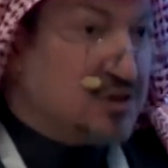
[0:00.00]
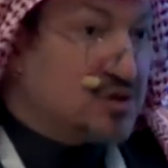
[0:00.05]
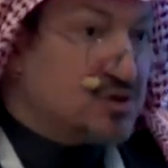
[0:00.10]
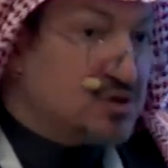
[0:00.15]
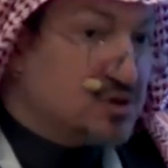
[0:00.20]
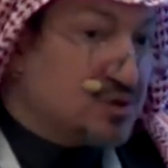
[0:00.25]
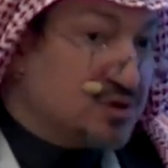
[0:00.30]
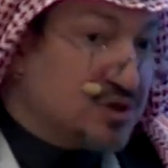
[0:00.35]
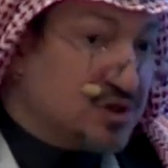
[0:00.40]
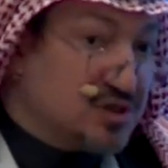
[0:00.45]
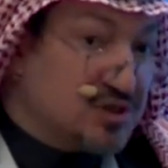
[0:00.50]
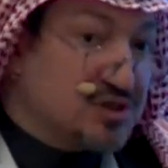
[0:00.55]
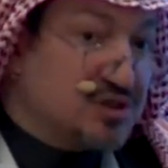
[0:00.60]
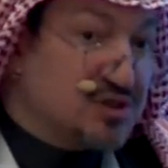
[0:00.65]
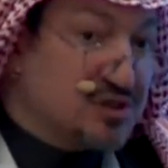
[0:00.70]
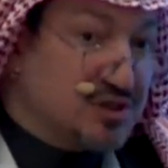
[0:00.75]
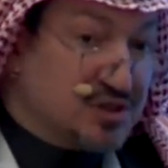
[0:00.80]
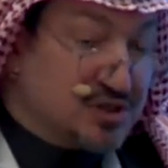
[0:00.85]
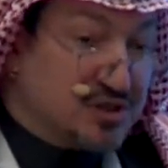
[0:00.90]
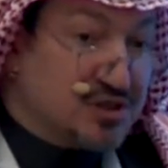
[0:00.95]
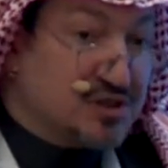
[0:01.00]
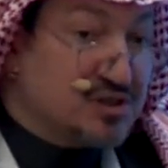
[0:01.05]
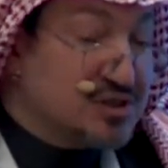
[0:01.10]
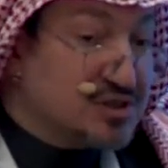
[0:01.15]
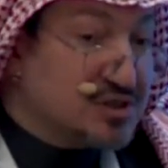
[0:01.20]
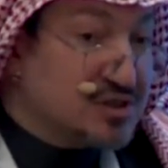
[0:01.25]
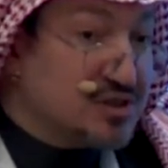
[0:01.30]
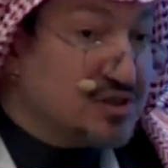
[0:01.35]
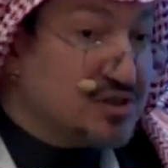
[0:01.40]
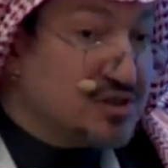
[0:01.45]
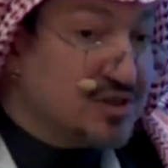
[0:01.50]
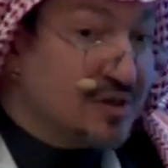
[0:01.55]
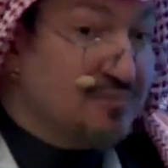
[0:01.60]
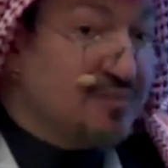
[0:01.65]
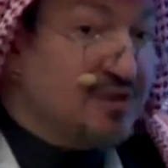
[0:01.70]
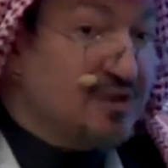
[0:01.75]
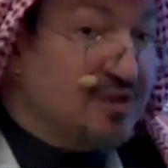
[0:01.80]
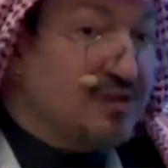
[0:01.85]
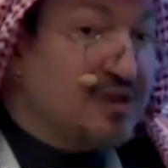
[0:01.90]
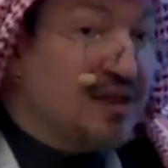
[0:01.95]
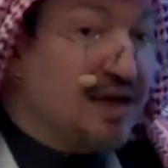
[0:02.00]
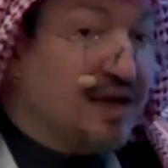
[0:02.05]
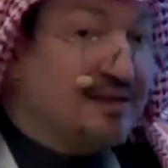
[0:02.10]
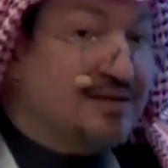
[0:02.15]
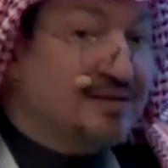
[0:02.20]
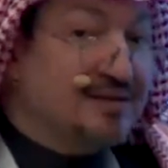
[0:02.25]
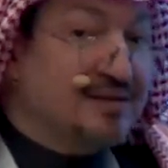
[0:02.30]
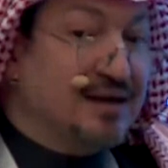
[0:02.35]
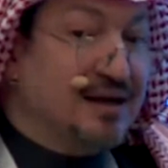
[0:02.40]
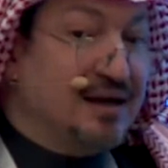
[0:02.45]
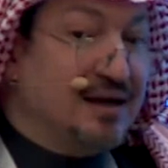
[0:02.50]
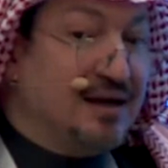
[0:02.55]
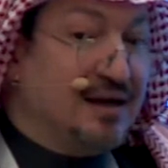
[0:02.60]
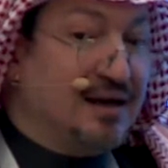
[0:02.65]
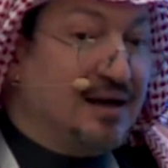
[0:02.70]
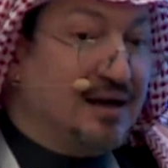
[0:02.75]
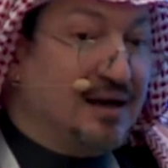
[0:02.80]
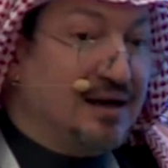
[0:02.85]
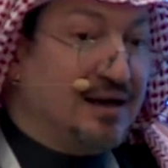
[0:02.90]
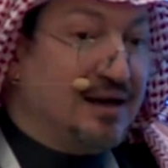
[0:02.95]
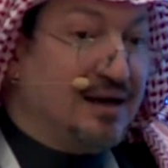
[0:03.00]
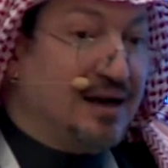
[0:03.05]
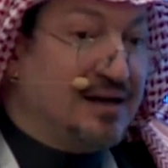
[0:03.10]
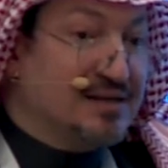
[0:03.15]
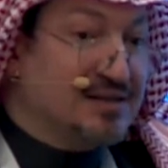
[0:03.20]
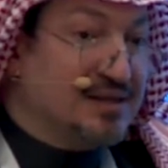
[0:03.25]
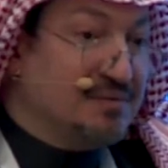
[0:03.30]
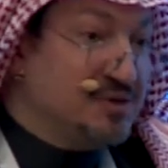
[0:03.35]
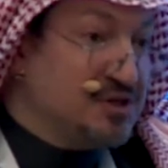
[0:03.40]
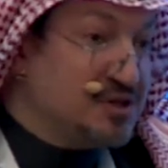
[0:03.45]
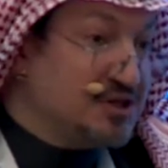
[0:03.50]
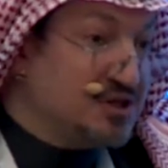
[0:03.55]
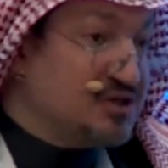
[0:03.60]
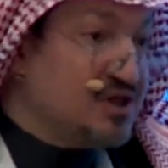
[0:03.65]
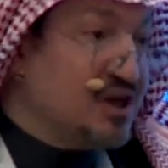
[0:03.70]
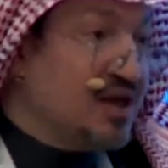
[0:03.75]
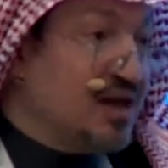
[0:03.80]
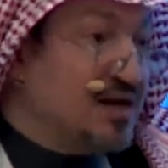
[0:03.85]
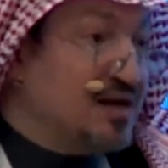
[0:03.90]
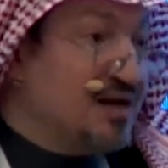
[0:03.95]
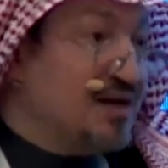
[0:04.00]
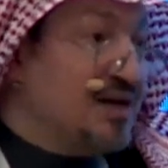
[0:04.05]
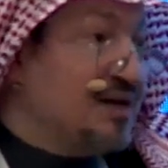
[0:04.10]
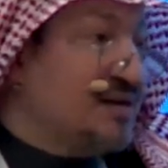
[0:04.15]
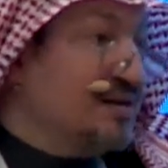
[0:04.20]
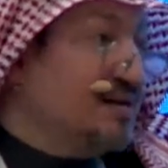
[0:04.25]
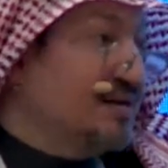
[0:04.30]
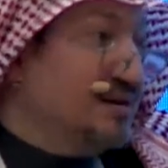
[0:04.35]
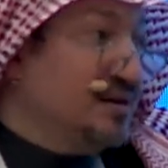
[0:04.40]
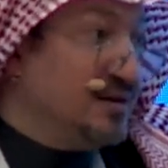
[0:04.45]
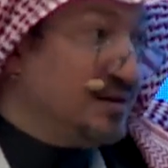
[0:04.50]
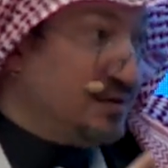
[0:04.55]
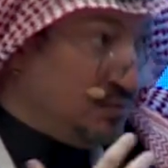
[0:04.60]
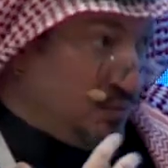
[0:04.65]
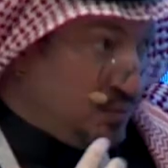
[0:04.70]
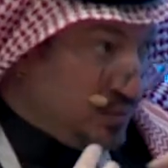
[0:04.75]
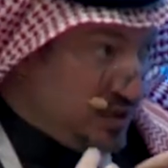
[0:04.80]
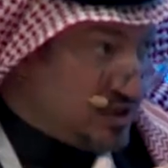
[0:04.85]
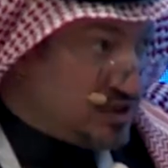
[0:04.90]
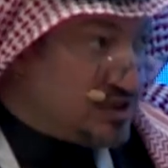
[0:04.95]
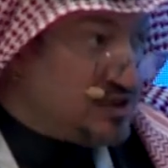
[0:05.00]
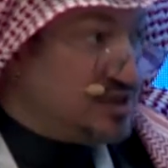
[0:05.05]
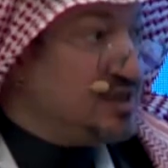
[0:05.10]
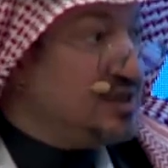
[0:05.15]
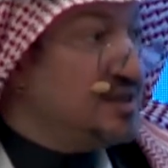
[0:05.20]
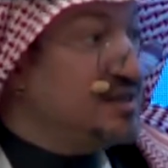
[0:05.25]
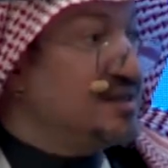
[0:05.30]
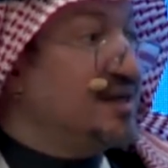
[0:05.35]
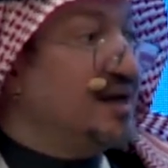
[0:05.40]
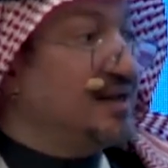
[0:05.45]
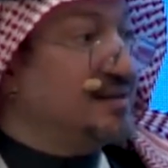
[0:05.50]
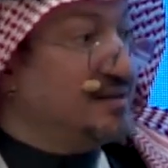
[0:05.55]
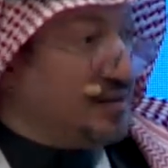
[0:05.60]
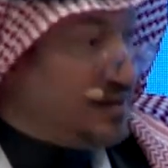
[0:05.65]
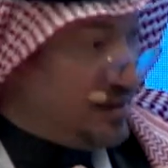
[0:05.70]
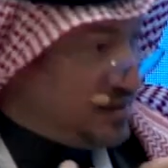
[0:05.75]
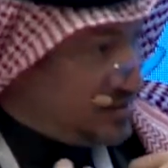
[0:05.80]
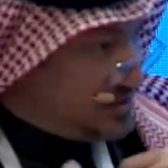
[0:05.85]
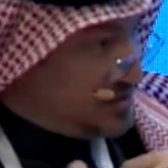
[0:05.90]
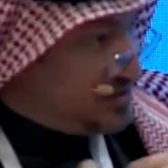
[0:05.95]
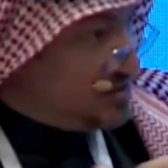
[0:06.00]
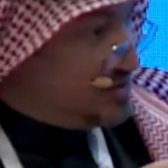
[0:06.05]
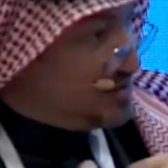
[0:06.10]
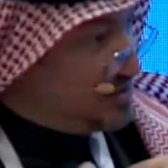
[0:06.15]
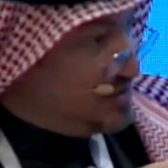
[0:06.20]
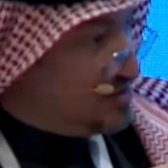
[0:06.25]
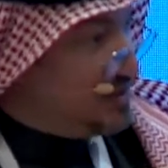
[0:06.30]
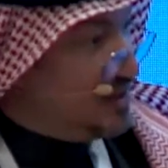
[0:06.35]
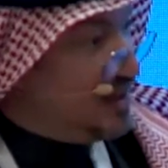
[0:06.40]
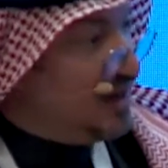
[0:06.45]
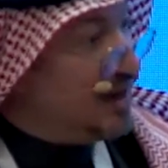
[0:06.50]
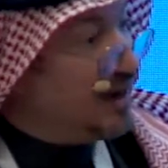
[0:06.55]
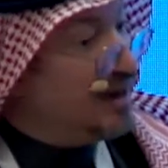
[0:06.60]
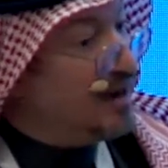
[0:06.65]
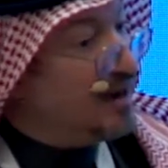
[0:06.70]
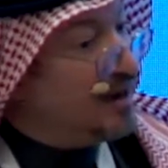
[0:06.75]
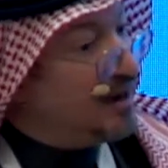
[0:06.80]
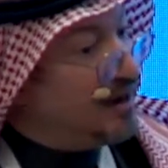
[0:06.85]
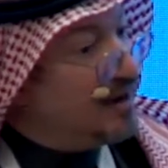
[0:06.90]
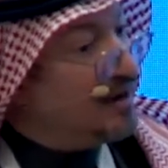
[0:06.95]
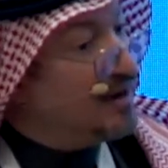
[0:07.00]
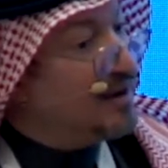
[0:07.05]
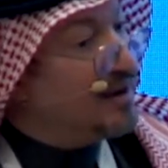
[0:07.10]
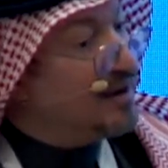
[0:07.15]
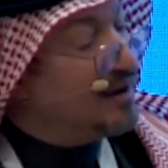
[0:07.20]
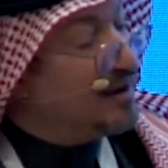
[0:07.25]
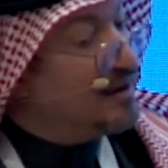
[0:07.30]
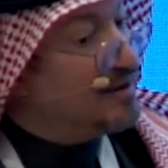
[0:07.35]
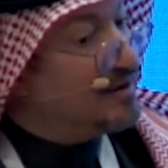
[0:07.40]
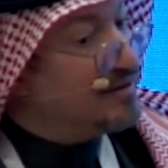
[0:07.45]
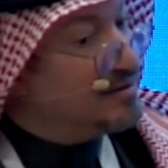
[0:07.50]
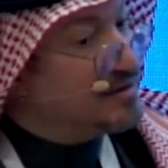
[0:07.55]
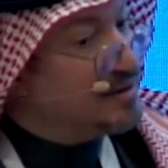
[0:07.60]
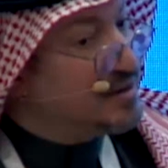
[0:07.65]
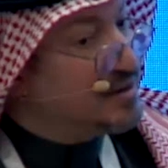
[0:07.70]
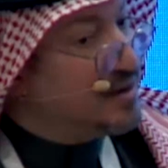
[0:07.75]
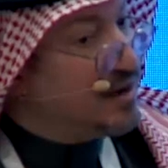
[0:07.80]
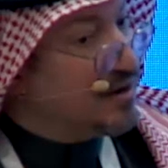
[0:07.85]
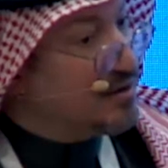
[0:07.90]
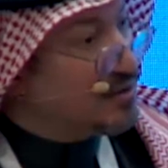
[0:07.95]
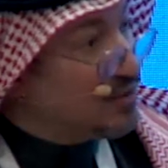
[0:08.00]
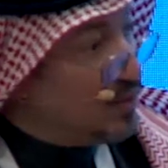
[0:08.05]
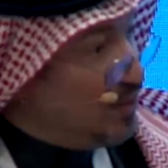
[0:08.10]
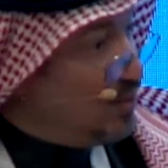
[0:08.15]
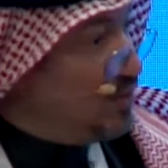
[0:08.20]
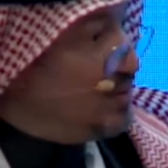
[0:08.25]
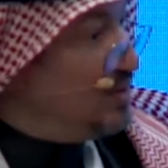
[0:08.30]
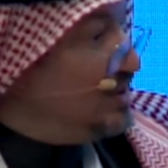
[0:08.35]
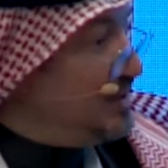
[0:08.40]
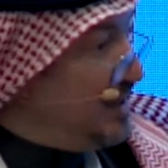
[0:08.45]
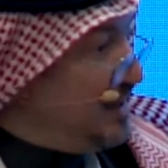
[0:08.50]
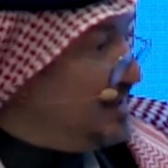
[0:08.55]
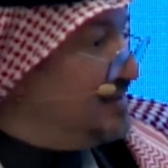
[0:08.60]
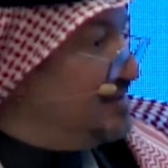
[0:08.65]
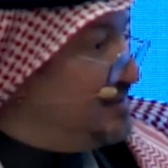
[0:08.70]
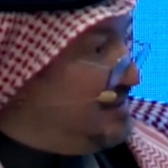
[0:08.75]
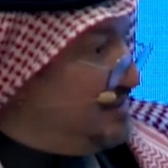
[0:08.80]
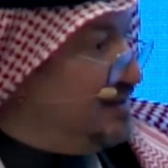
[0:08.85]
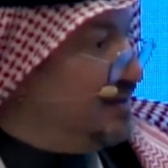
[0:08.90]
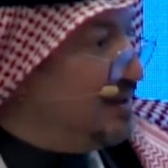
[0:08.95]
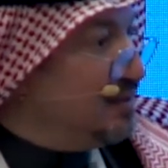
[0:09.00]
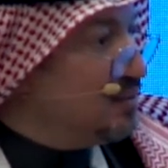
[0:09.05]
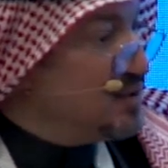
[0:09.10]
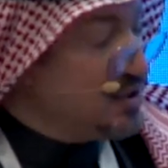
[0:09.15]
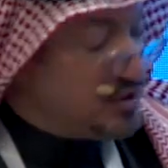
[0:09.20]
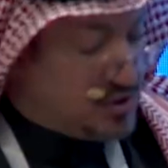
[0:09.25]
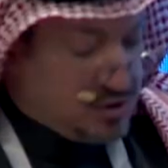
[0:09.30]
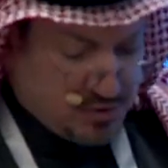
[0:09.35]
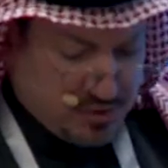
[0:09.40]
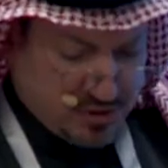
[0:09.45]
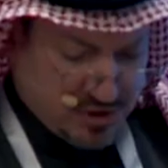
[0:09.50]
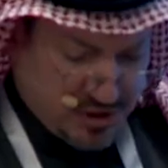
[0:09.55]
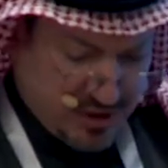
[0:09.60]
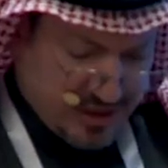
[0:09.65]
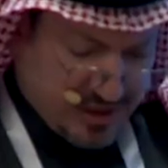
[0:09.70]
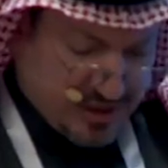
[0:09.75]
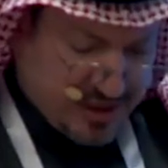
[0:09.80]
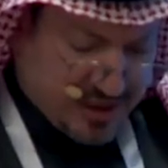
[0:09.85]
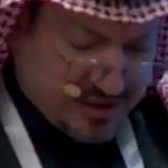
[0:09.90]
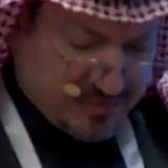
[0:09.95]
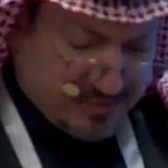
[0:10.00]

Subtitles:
So this is something that, as I mentioned earlier, we see that it's a role that we should really